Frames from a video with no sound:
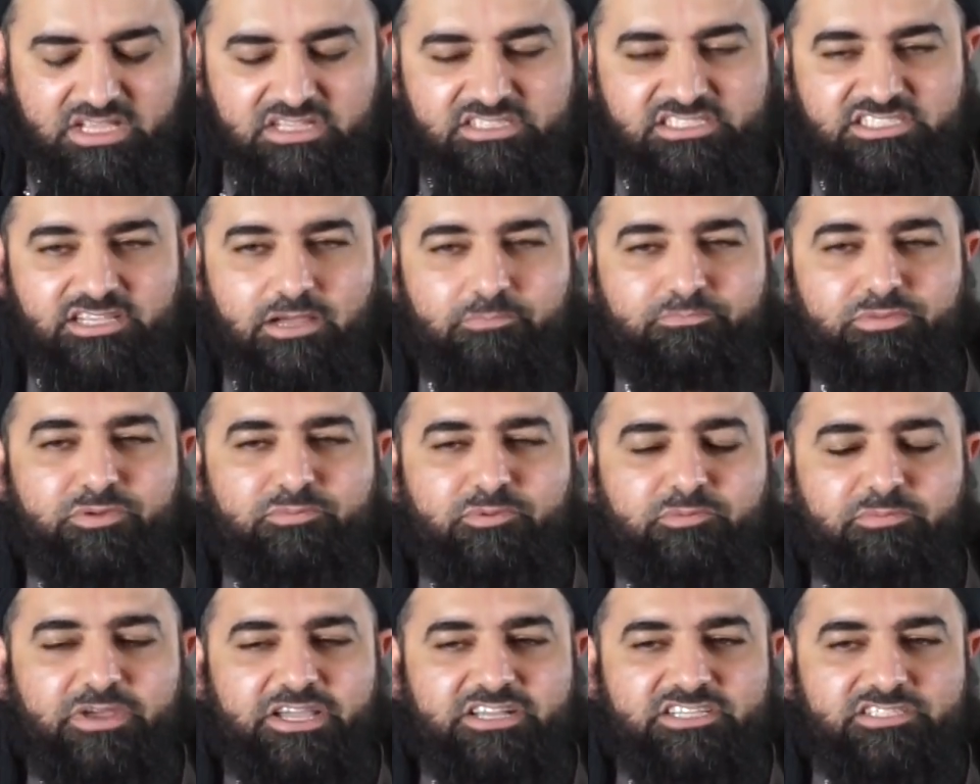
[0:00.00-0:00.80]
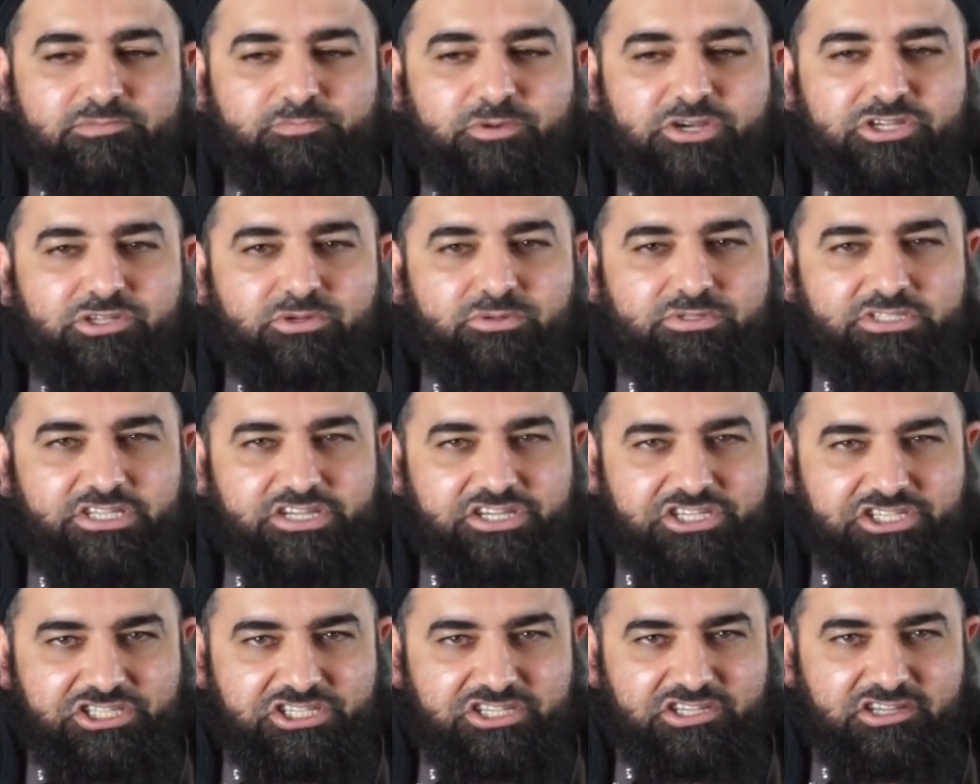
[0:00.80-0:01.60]
Some people make a special
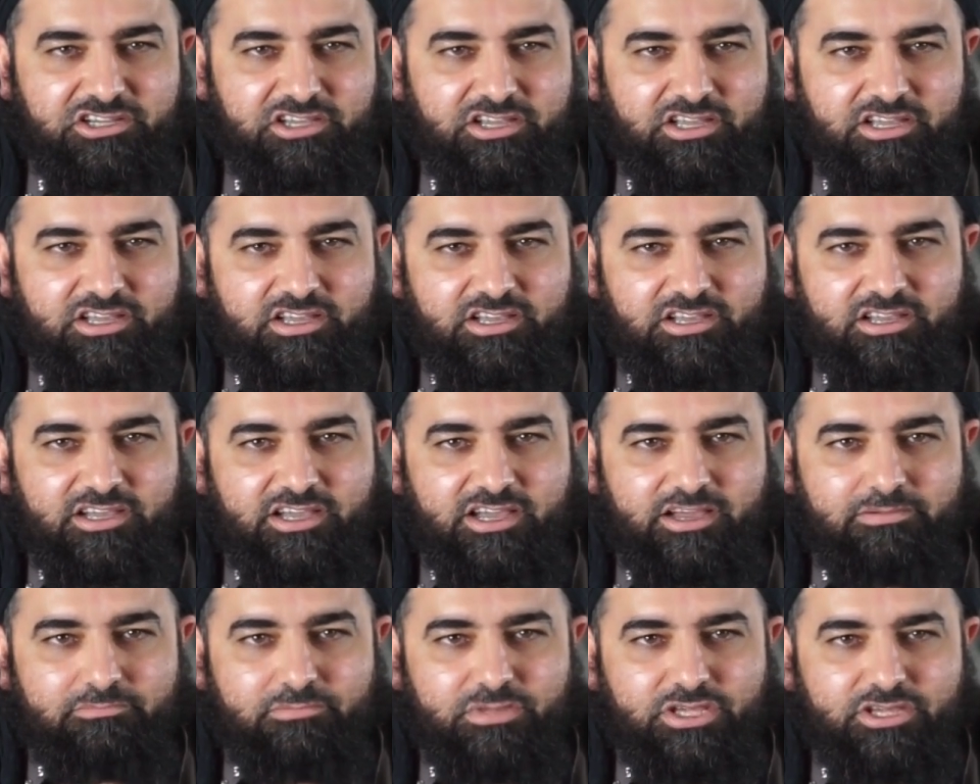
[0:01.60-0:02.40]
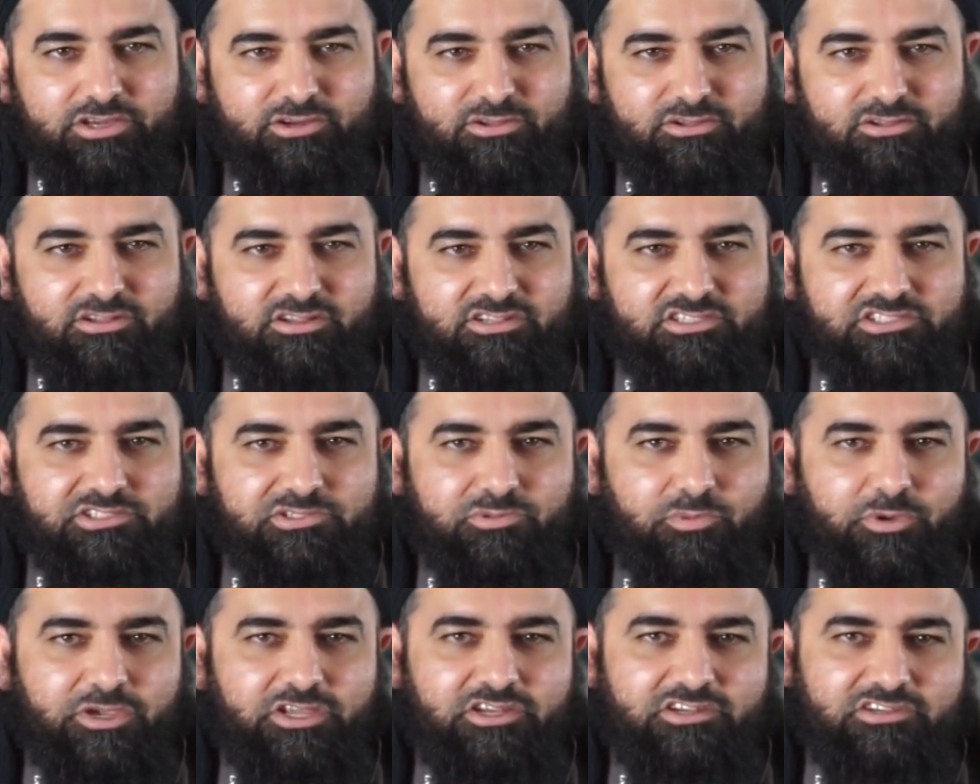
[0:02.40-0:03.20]
dish, a meal, a
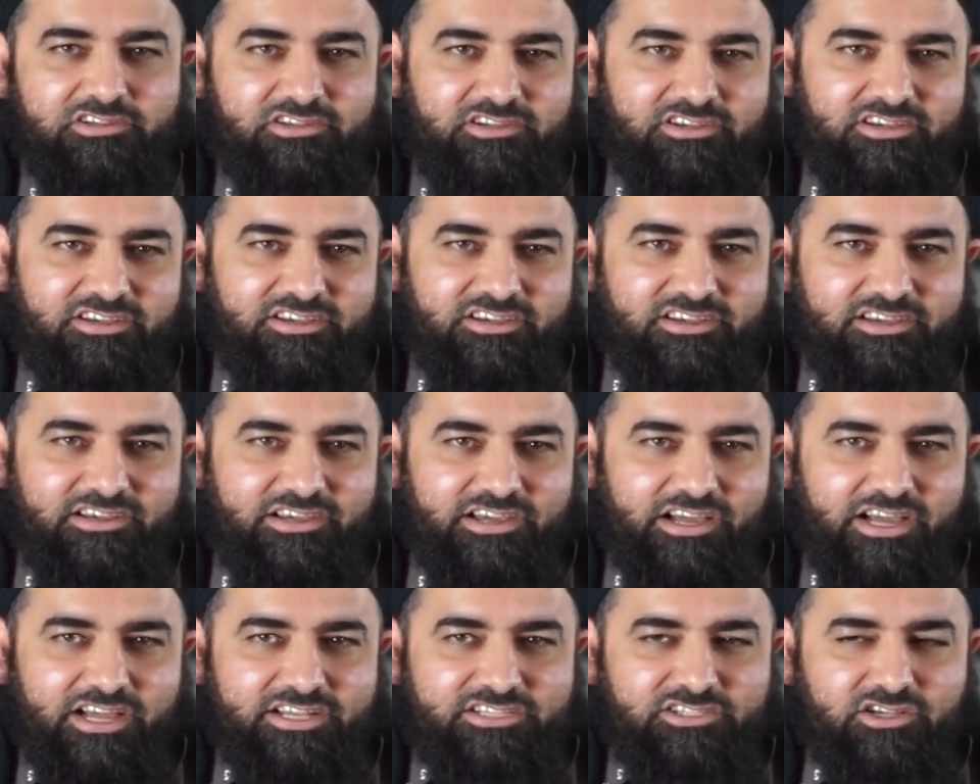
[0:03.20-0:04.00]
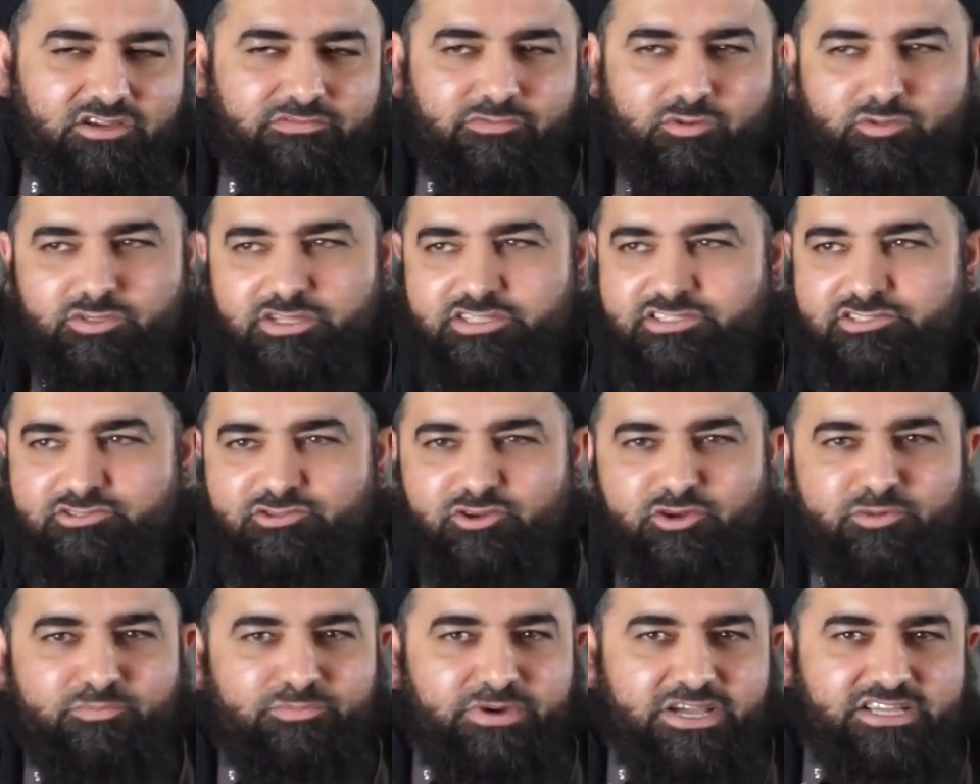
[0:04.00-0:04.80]
sweet, uh, so forth. There's
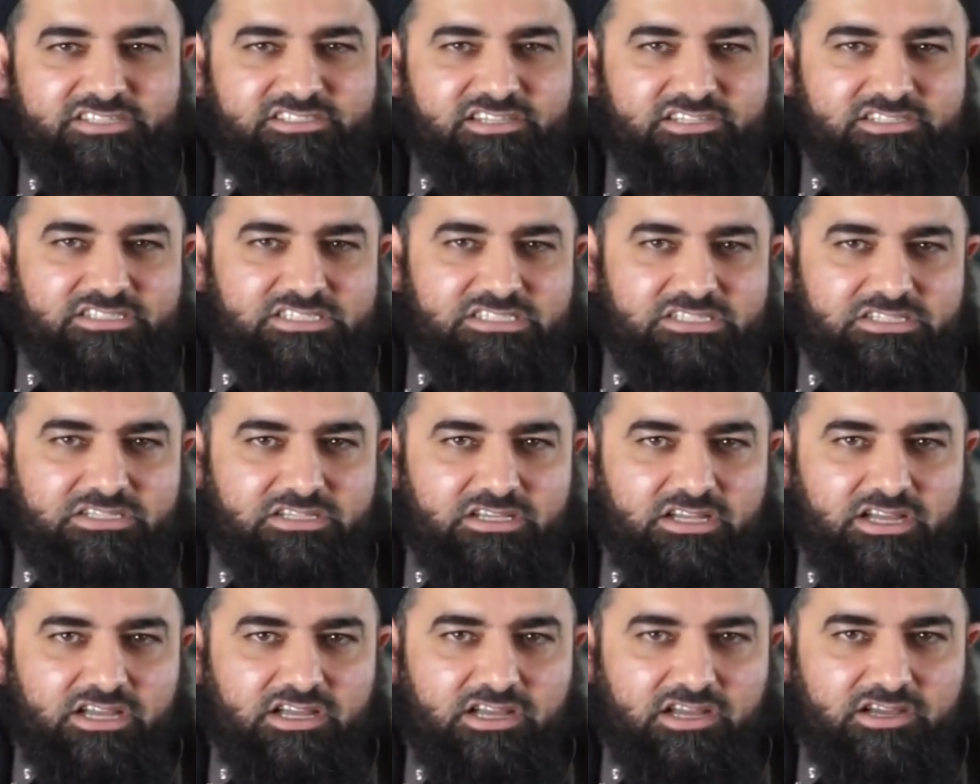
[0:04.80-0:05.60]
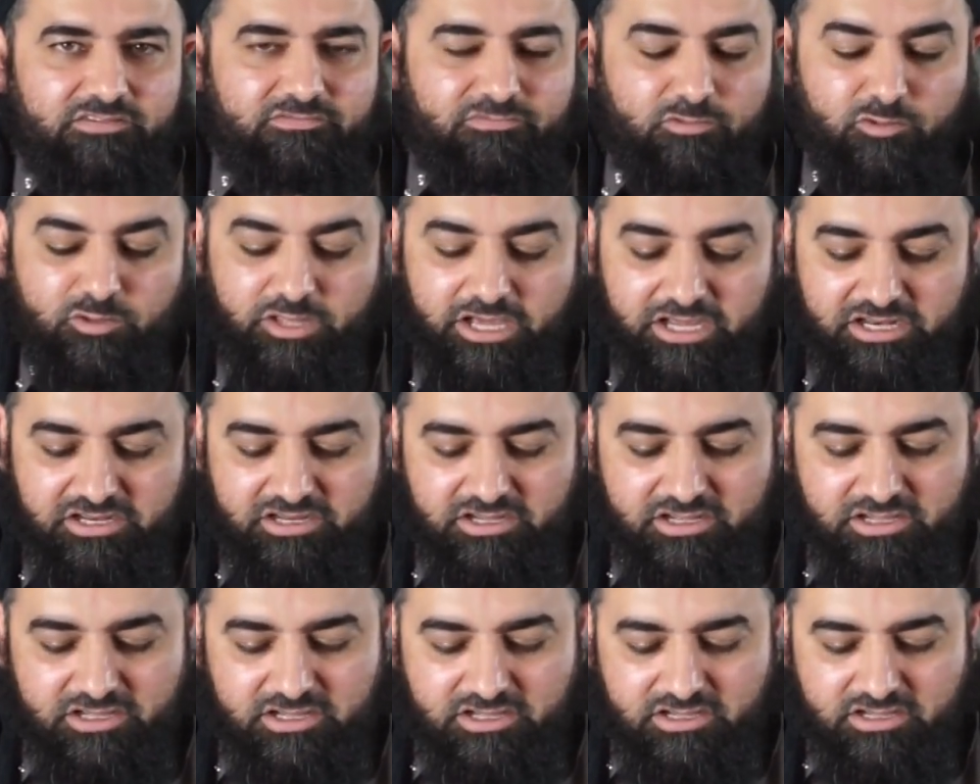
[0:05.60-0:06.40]
no basis uh, for that.